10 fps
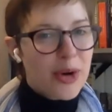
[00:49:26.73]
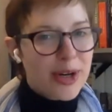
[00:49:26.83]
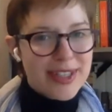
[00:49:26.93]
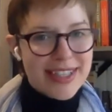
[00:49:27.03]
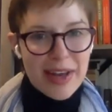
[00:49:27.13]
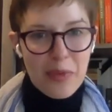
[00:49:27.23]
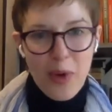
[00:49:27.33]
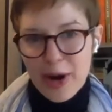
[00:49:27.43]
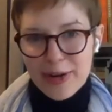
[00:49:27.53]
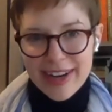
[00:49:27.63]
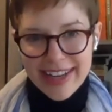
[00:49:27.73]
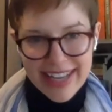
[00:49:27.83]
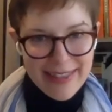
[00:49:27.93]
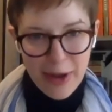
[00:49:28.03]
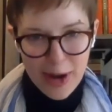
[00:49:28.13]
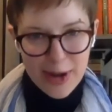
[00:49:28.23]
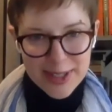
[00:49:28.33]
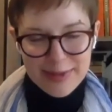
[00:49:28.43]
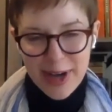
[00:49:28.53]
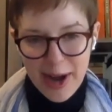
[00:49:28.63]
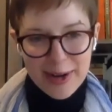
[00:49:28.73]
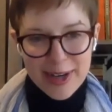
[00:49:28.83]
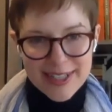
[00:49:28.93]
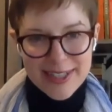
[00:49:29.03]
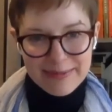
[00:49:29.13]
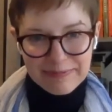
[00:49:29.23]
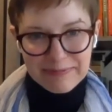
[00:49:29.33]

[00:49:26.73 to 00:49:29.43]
woods than wandering in the halls of Congress.